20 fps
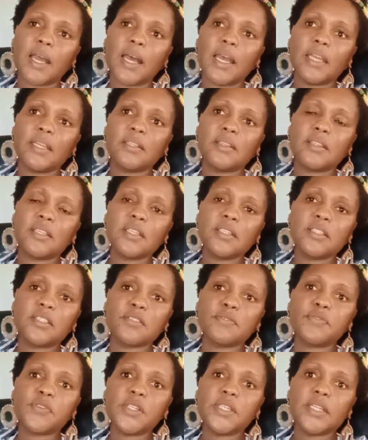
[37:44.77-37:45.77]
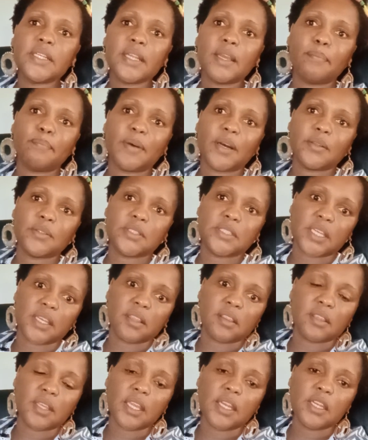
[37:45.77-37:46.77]
I think differently about
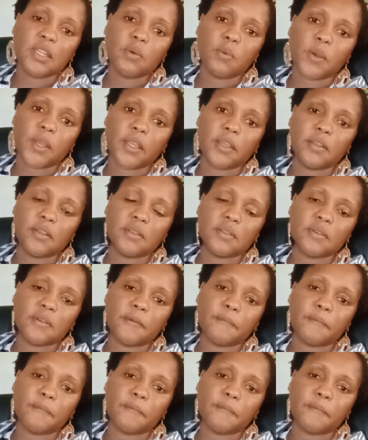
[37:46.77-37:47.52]
death anyway.